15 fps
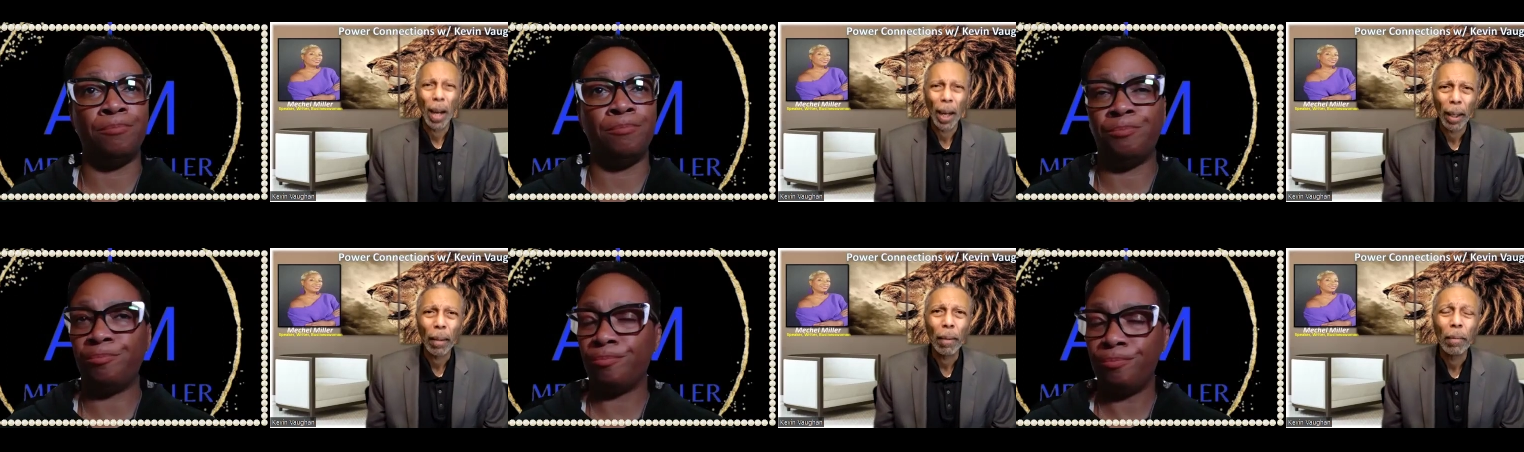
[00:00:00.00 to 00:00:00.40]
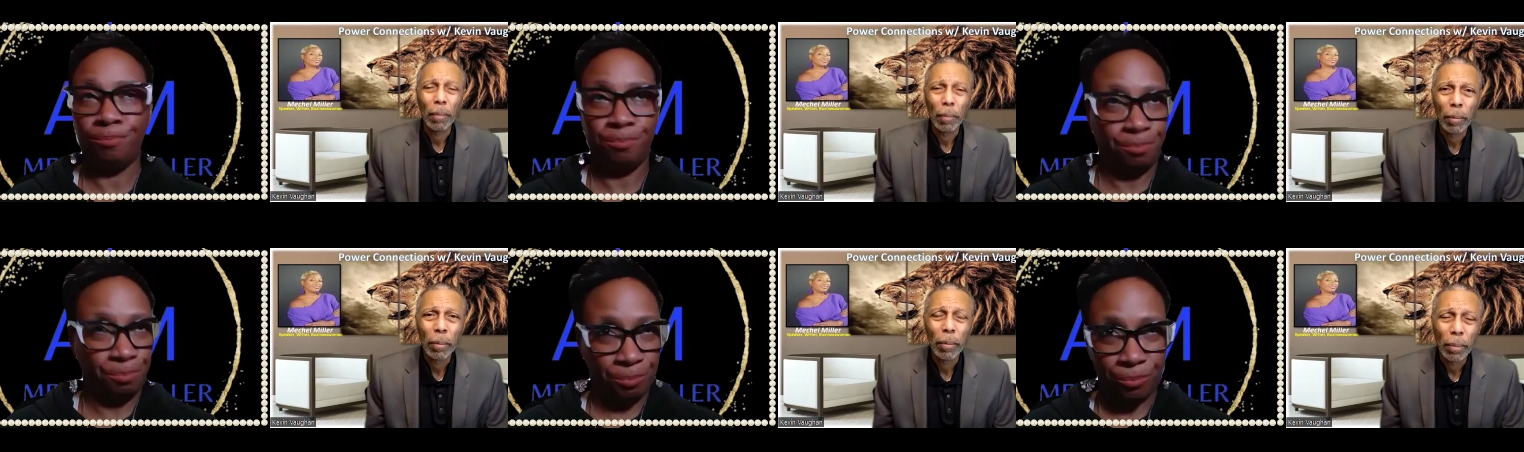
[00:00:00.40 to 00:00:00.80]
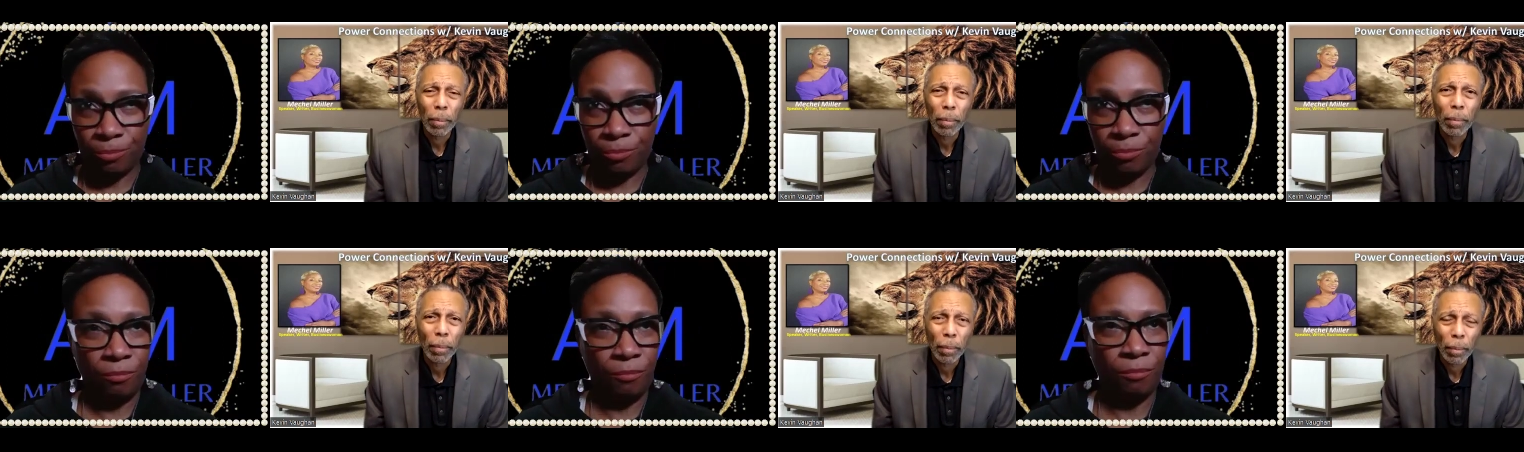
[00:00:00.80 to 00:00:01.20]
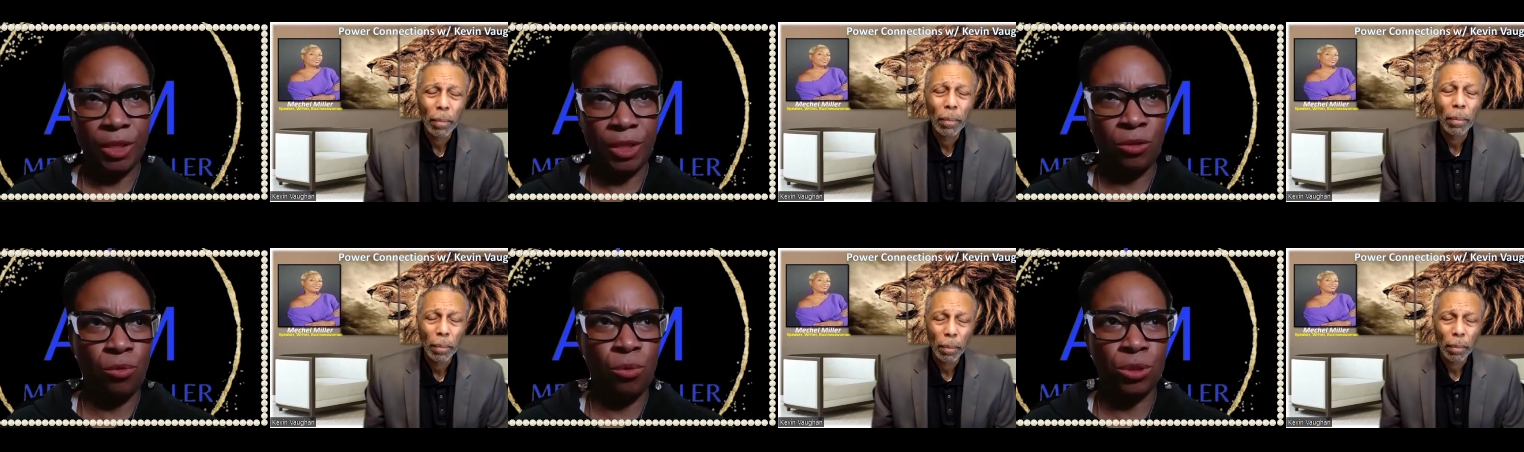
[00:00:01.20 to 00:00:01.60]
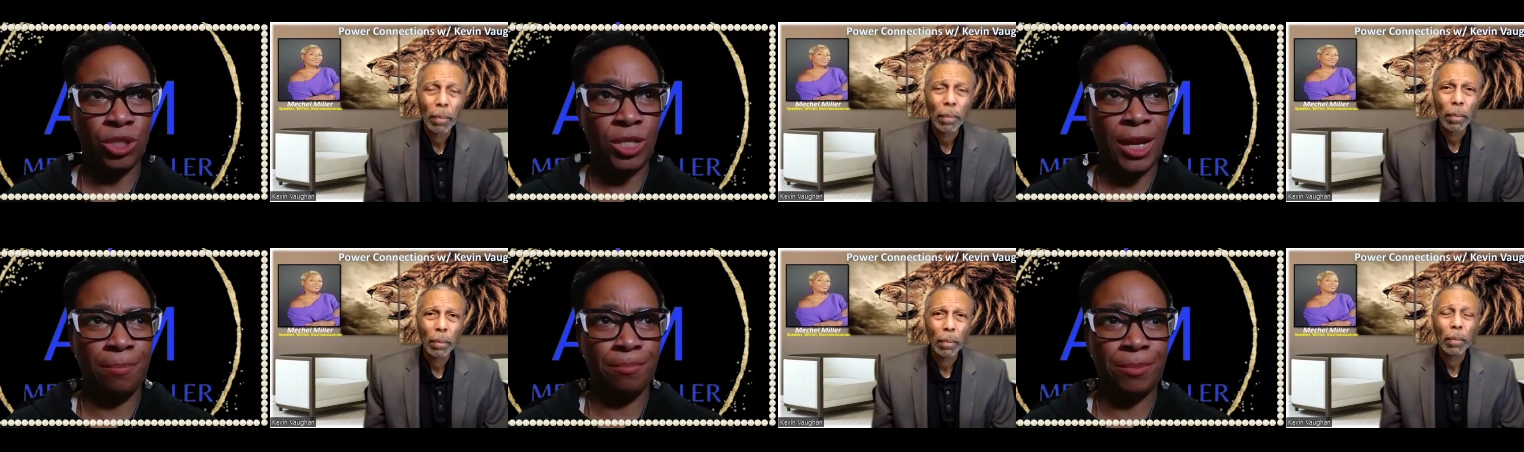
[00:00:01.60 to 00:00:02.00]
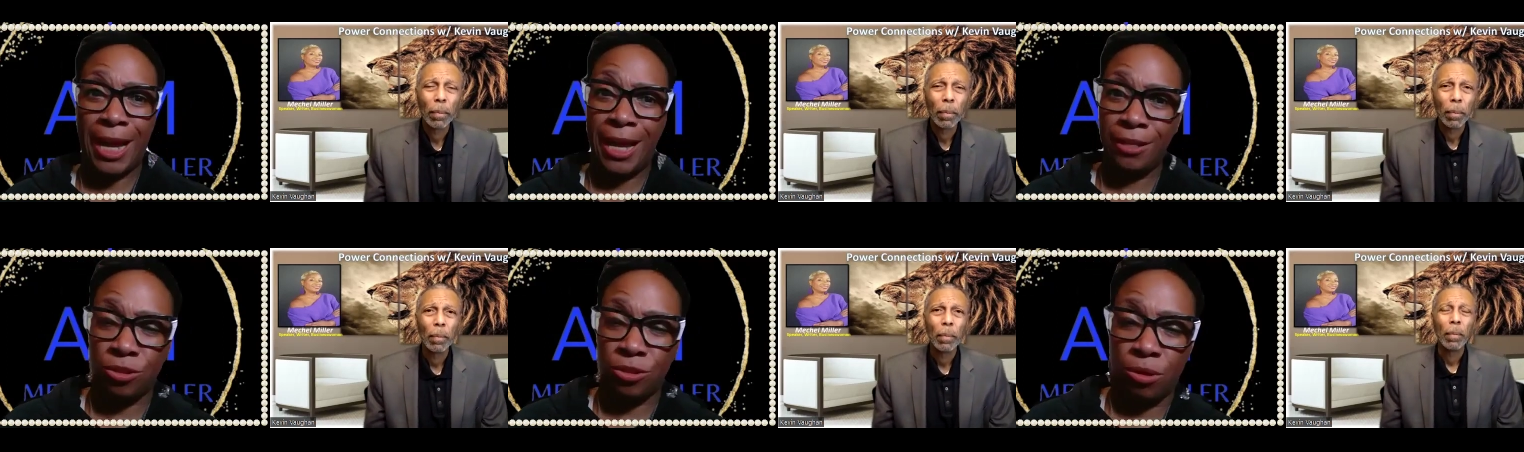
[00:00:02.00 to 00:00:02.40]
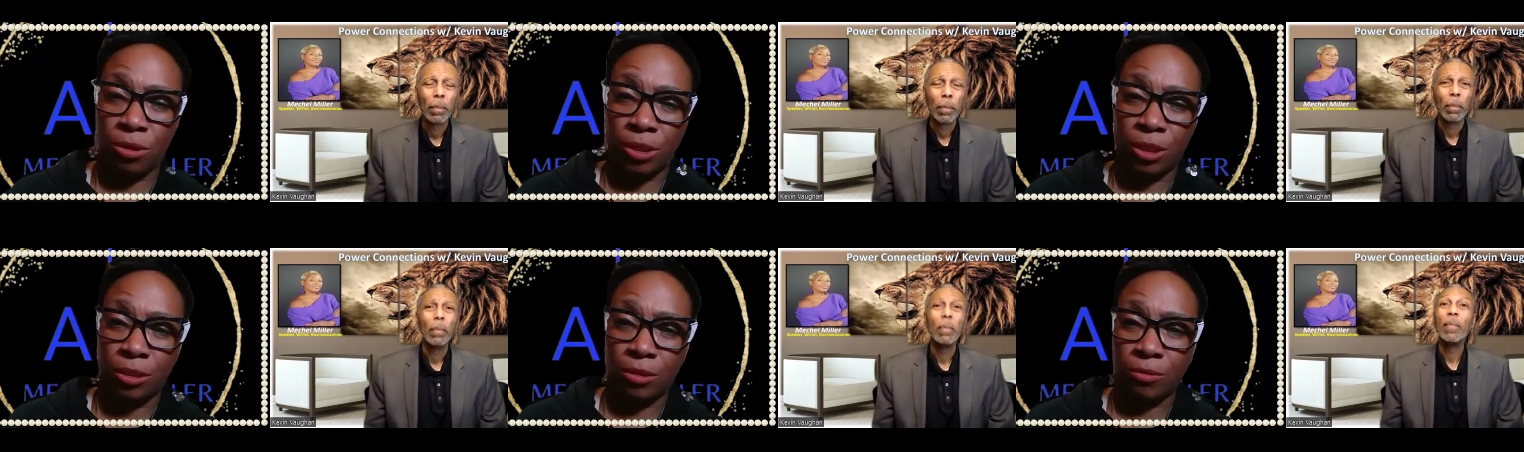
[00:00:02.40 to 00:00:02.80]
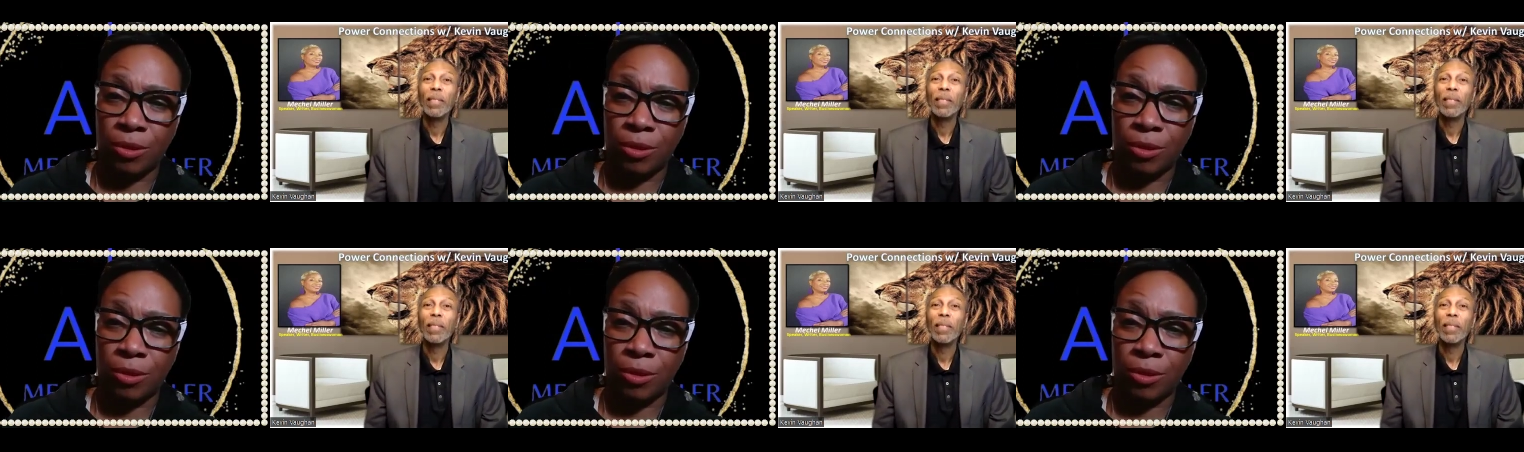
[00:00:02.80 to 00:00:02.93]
Speaker 1: Right. Or stop not talking,